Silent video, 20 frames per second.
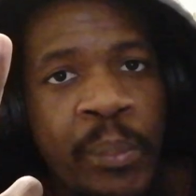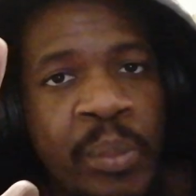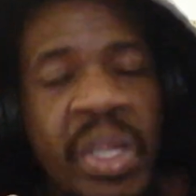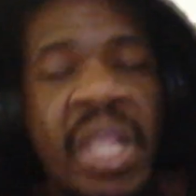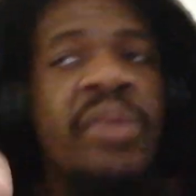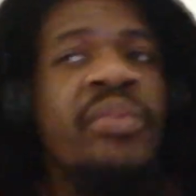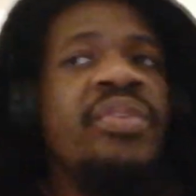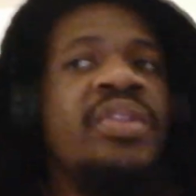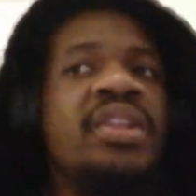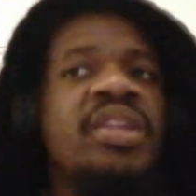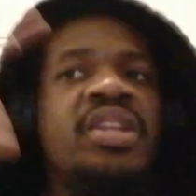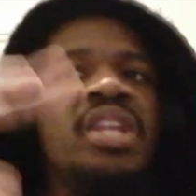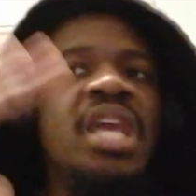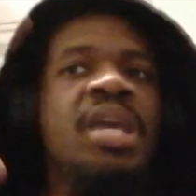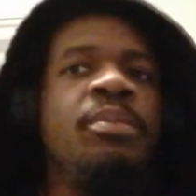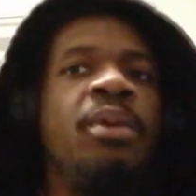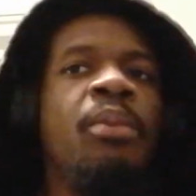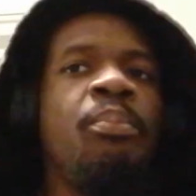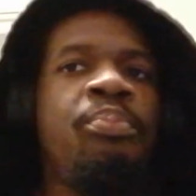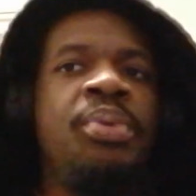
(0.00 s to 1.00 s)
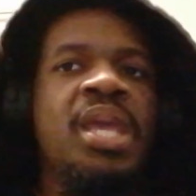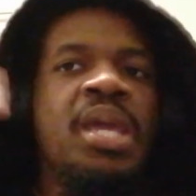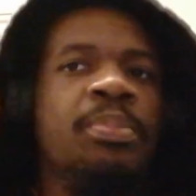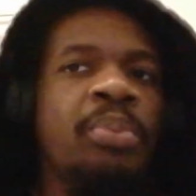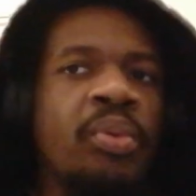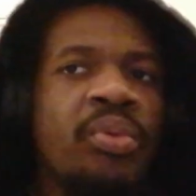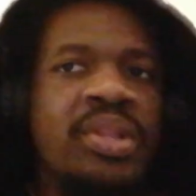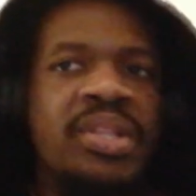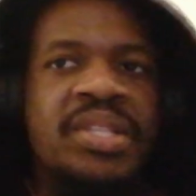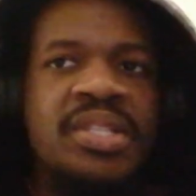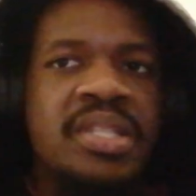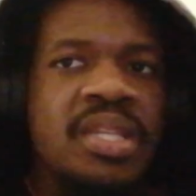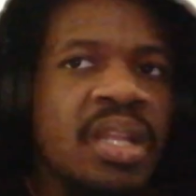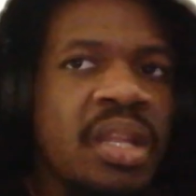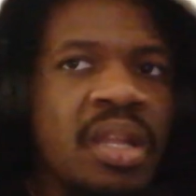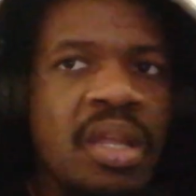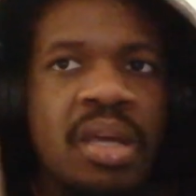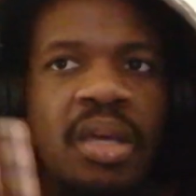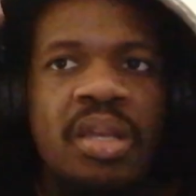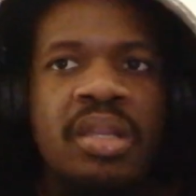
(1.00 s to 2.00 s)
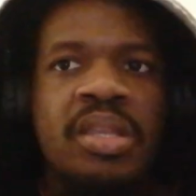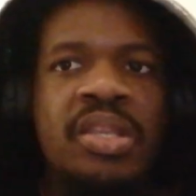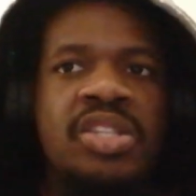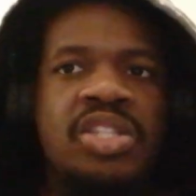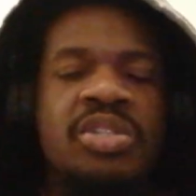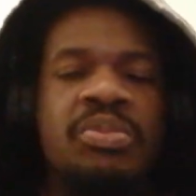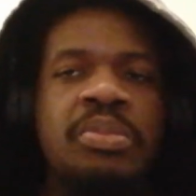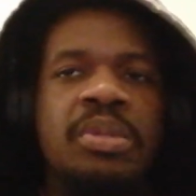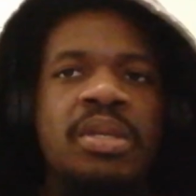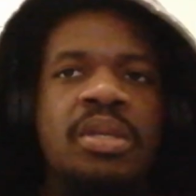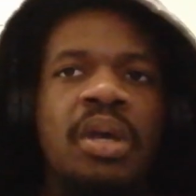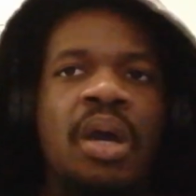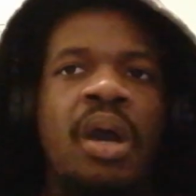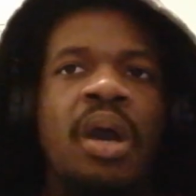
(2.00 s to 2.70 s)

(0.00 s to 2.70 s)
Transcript: Given the name on paper with Salah, Izmi,